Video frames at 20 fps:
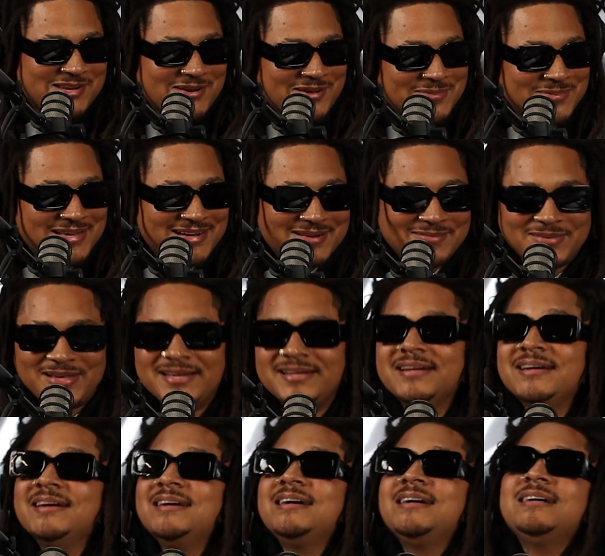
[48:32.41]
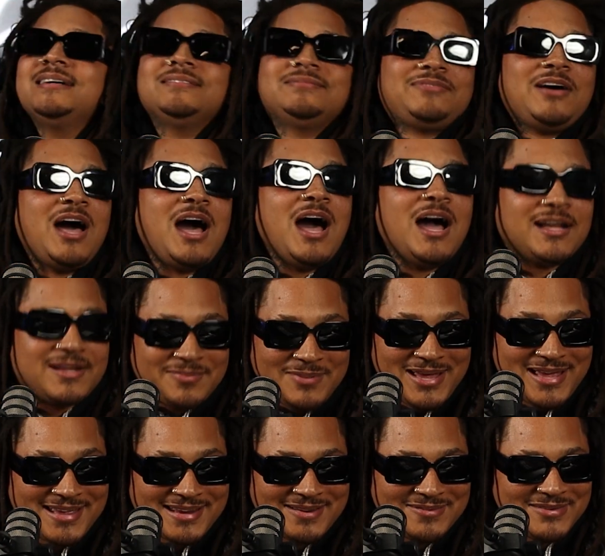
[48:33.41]
You know what I mean? I'm like, fuck,
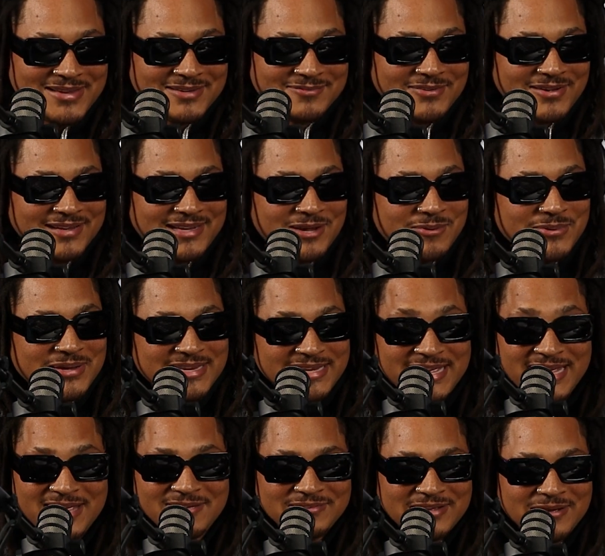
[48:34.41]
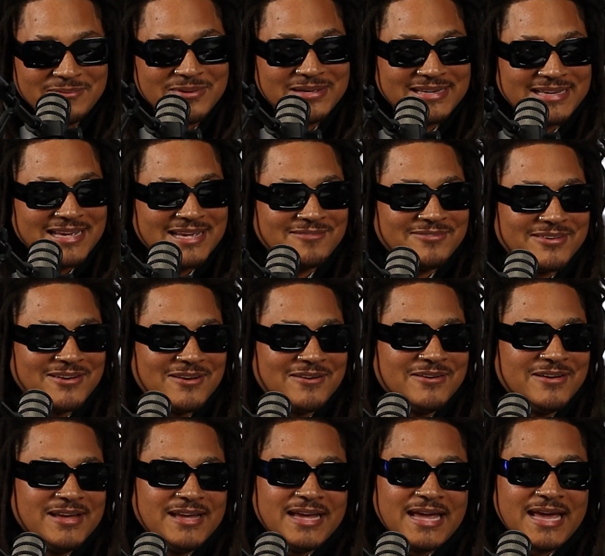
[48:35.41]
man. I'm like, fuck, can we leave? You know?
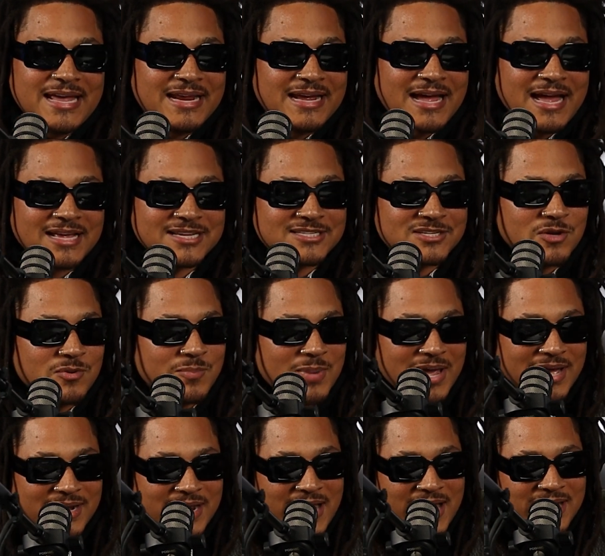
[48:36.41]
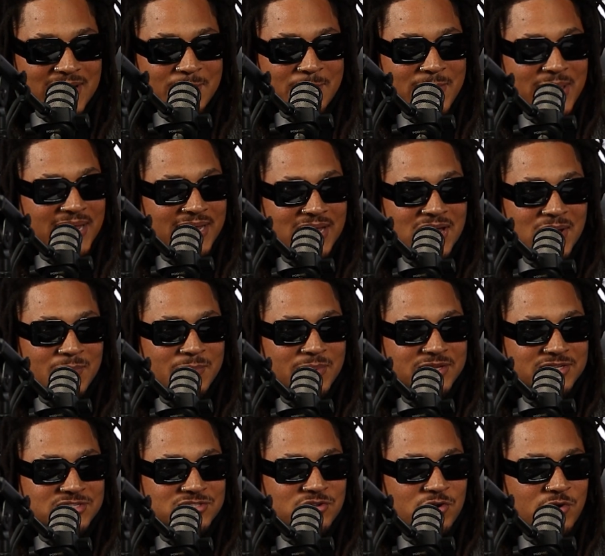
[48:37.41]
And it got so bad I had to make up
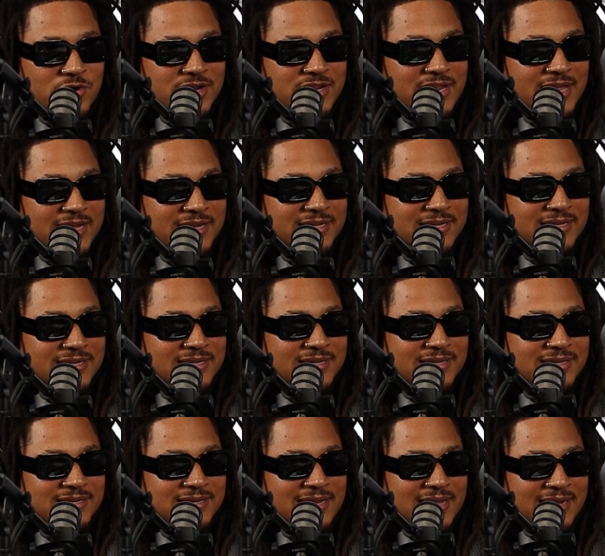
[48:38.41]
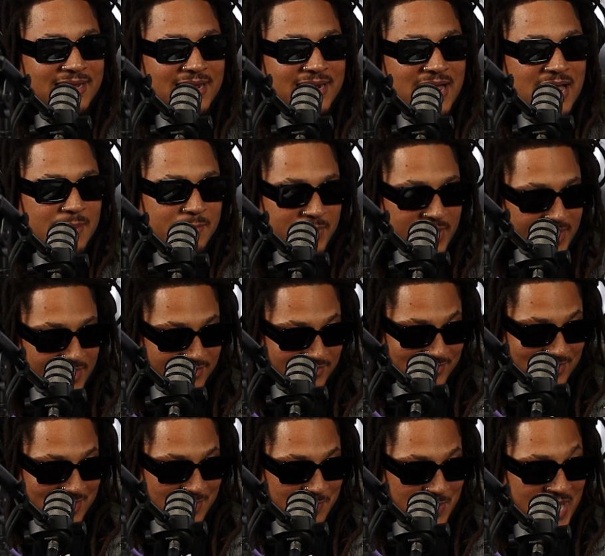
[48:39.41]
a story like I got
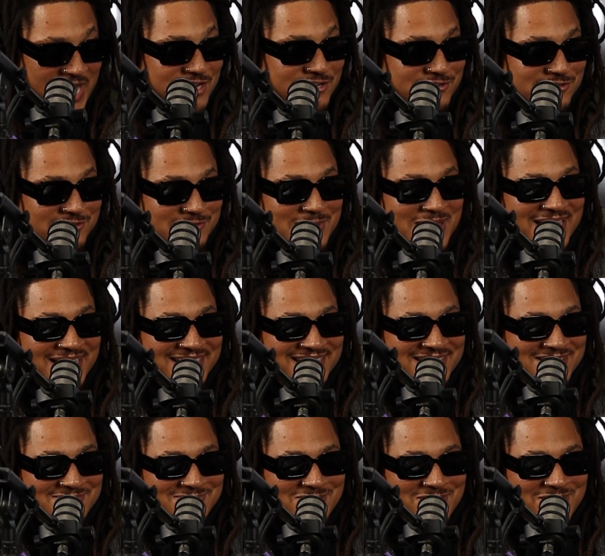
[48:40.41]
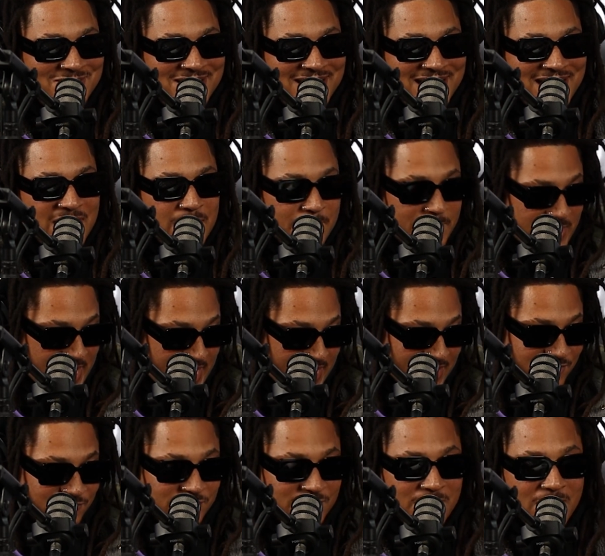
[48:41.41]
pages like pagers back then, bro. And I got a
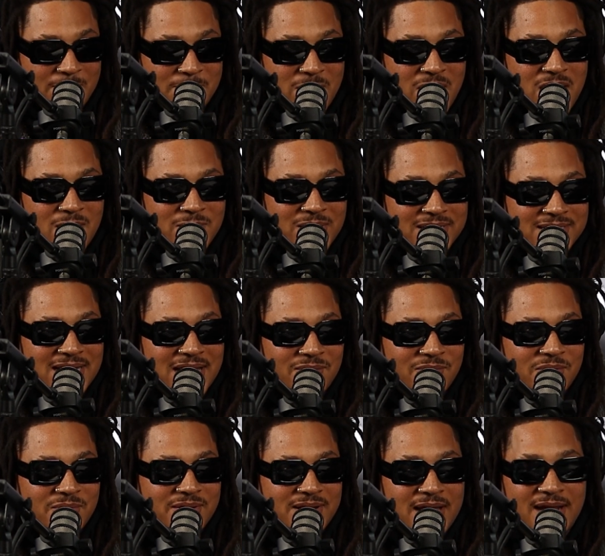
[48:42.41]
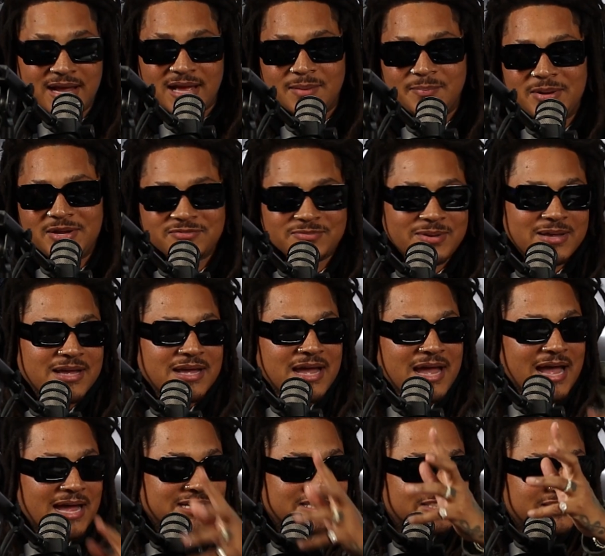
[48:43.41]
page from my mom, like 911. I got a page from
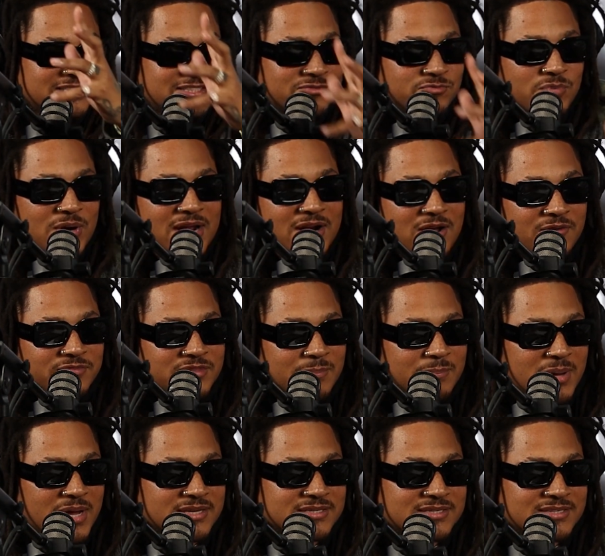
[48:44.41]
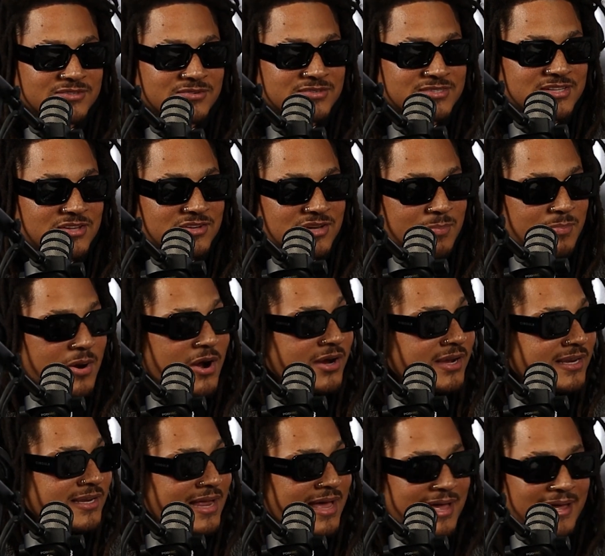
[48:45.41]
I just ran off the bus because it was still in the
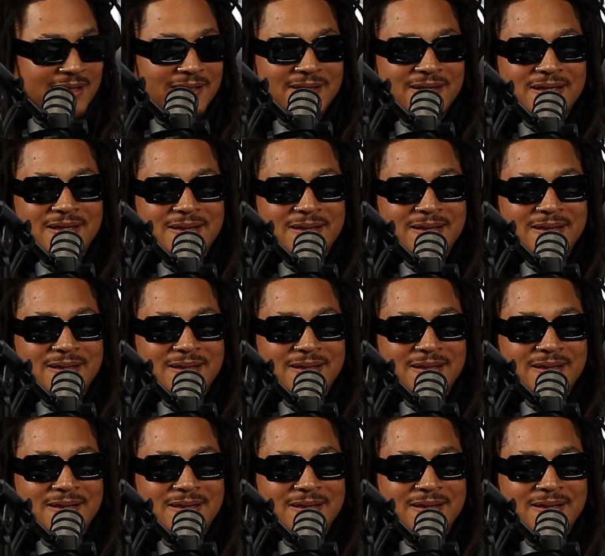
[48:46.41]
parking lot.